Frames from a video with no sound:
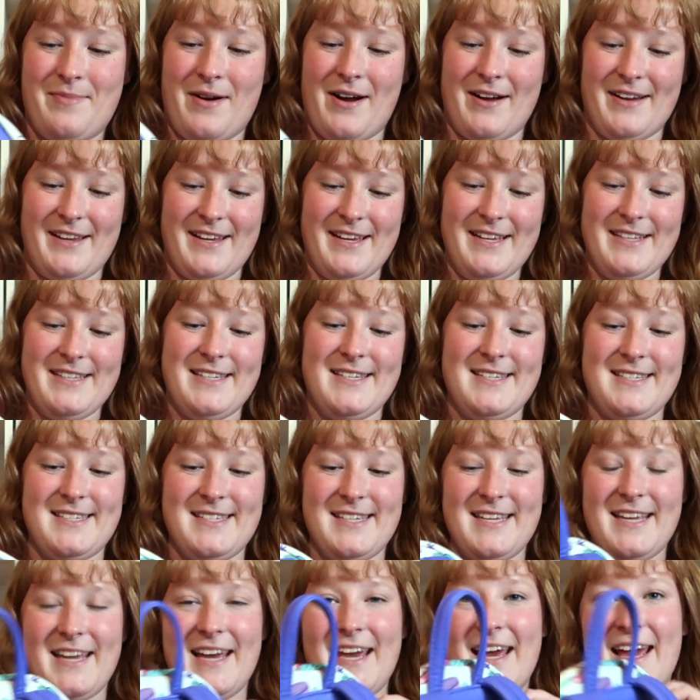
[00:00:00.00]
pockets.
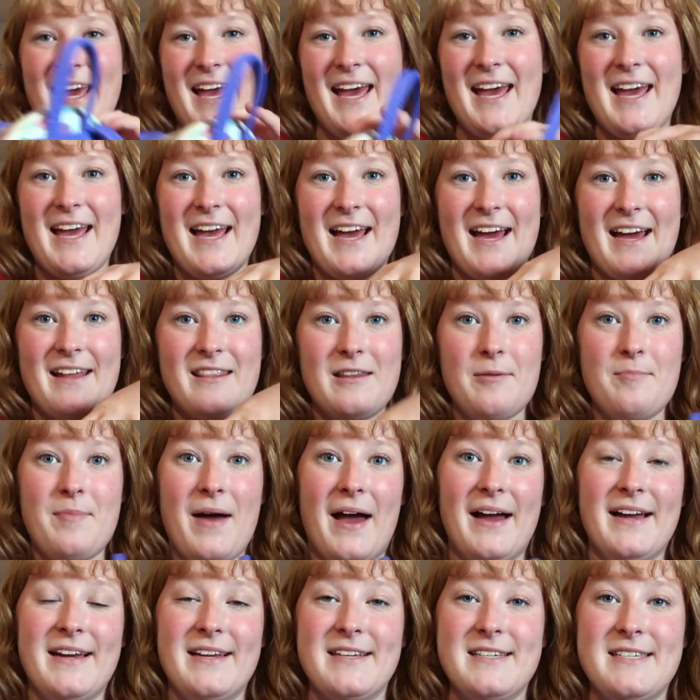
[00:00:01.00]
And the
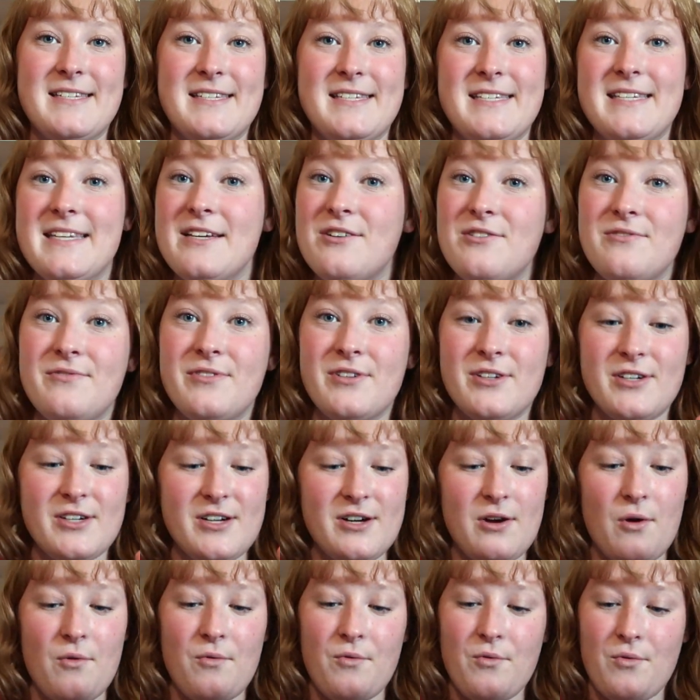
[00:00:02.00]
bag is
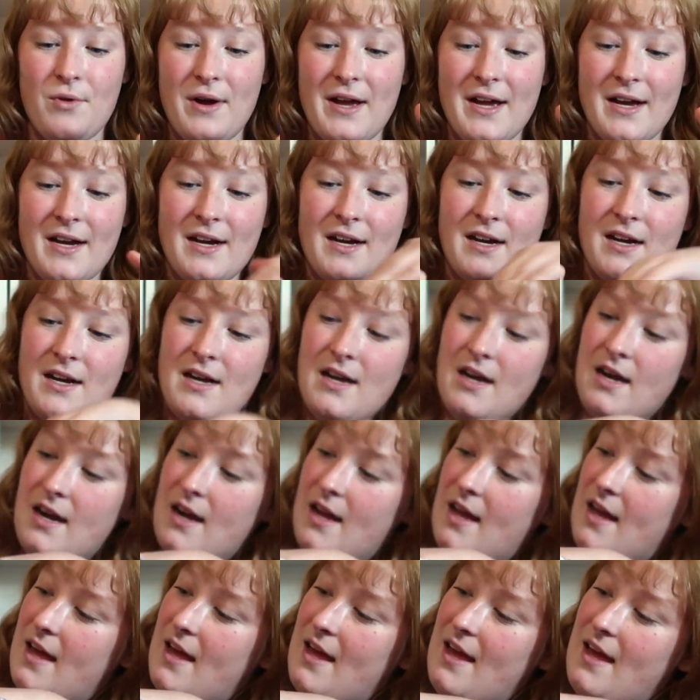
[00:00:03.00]
silverware,
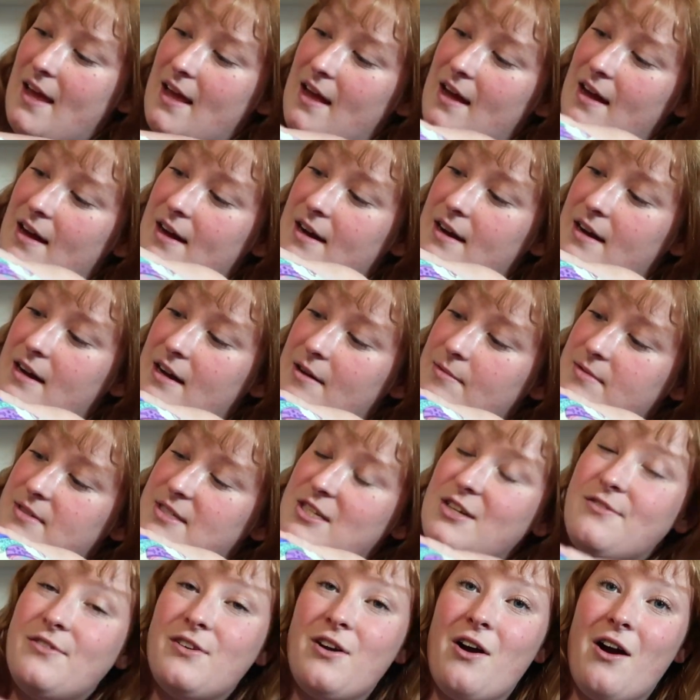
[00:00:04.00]
um,
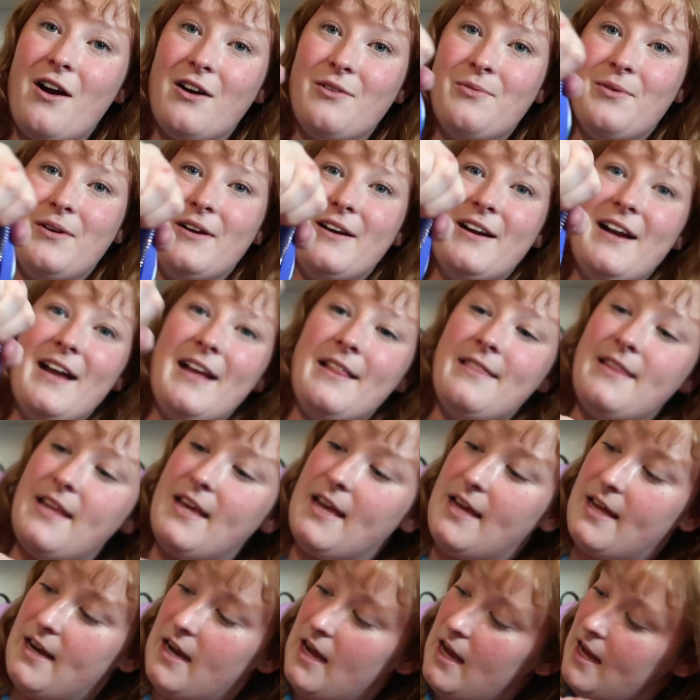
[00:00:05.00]
silver hardware, and
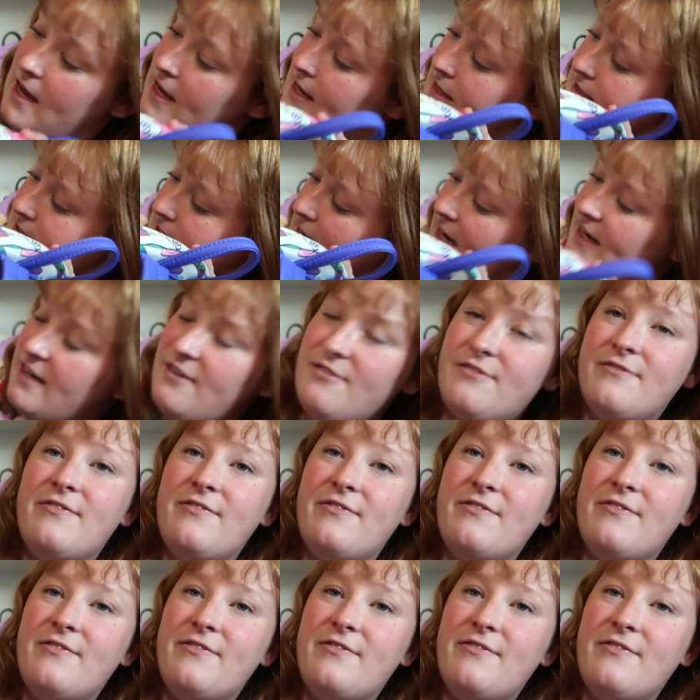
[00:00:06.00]
then it's kind of